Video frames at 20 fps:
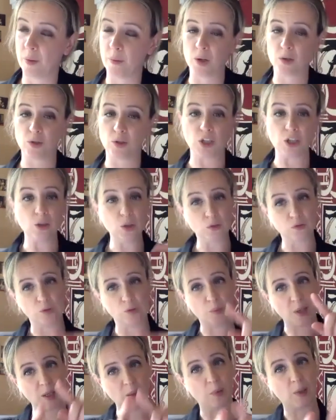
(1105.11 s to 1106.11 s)
most useful
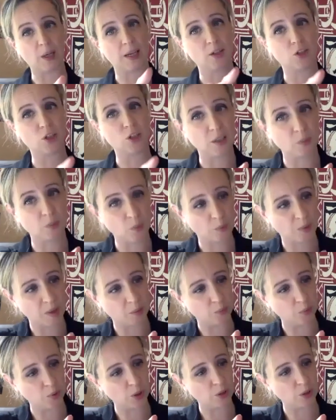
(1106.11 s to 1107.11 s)
people actually were
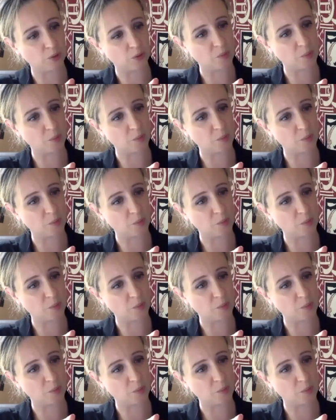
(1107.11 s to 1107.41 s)
people who had